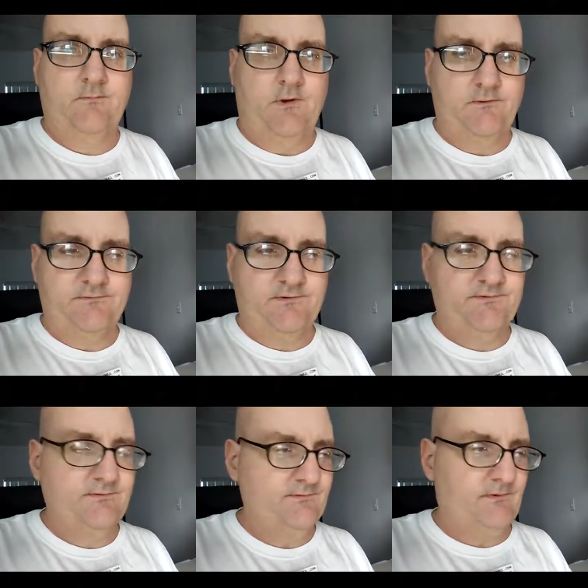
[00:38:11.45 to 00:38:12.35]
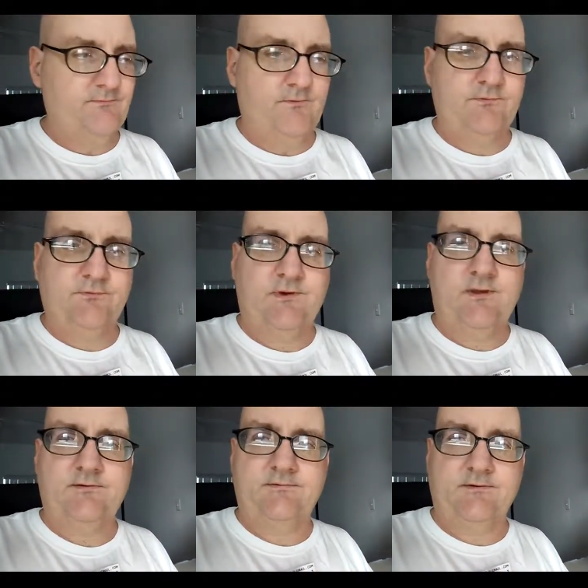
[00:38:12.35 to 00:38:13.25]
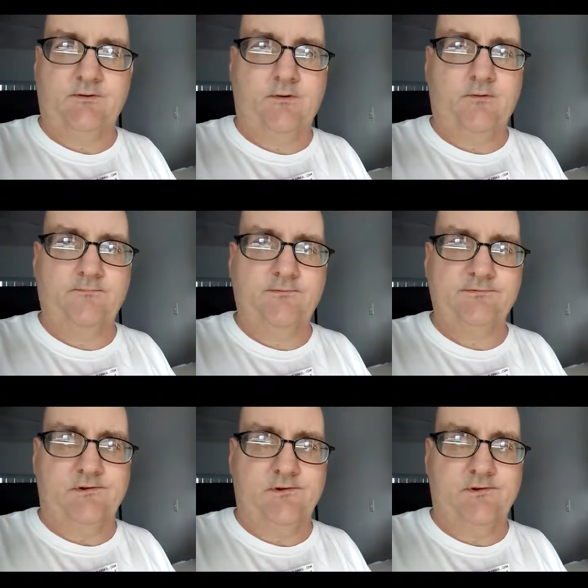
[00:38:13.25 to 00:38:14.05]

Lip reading: Politicians, all those guys in office,